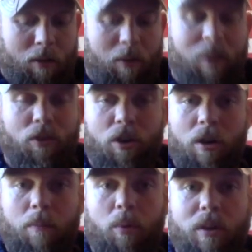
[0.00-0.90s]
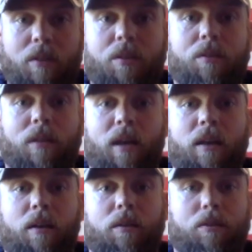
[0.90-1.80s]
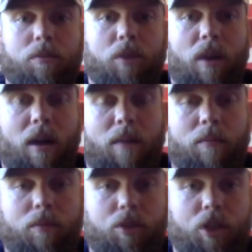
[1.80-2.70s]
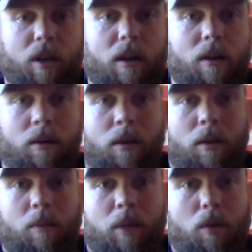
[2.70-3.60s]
if you could, please like, subscribe, share. My